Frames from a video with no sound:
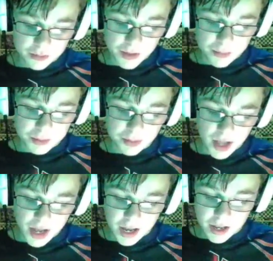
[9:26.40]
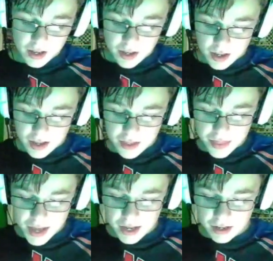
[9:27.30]
blah, blah, blah. And
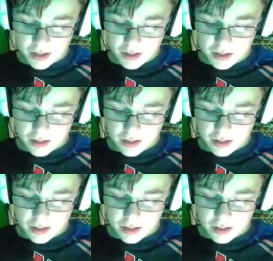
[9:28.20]
then,